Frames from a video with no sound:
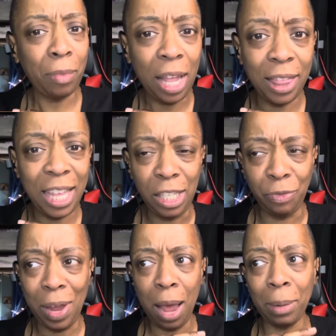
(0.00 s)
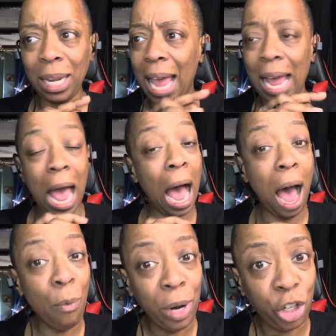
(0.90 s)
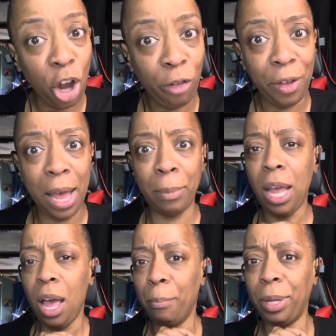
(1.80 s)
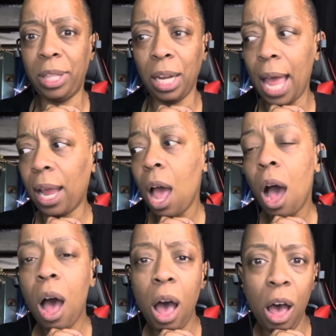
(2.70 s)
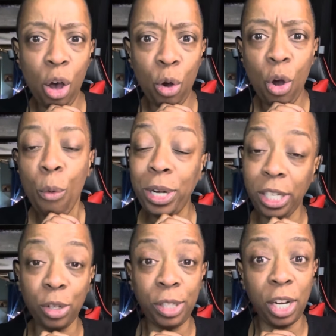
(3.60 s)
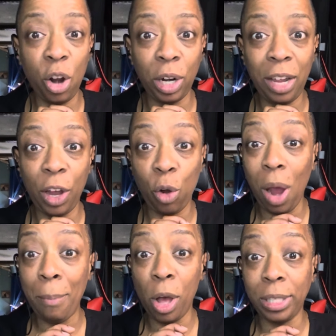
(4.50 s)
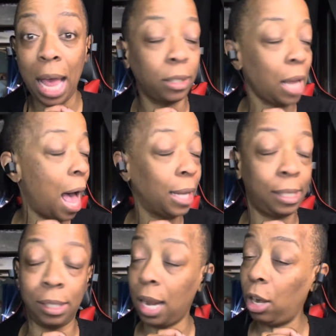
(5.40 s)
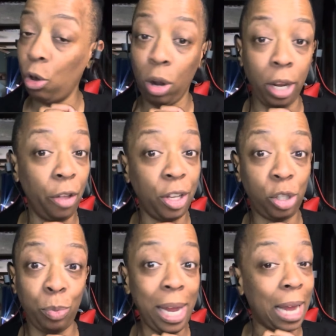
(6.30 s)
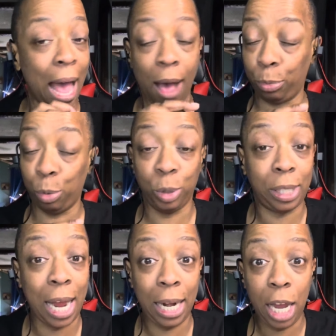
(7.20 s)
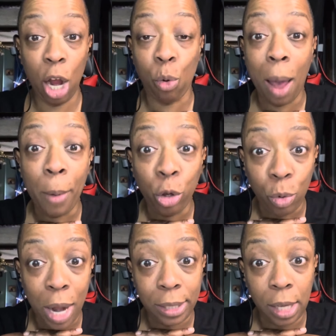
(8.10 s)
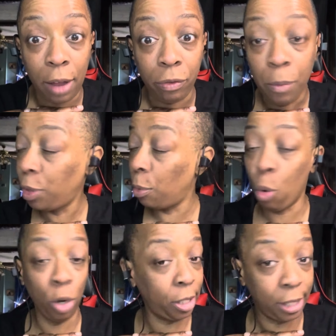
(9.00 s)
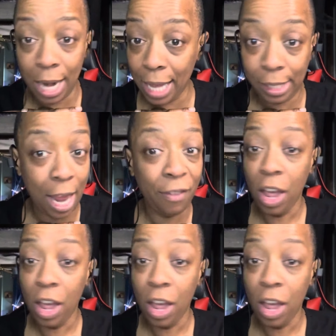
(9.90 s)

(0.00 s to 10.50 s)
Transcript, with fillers: This family, like, I'm with y'all family, but they're like, oh, we just gonna send her to live at grandma's house. I said it earlier this week. I will say it again. Grandma, you not safe. Them horses are not safe.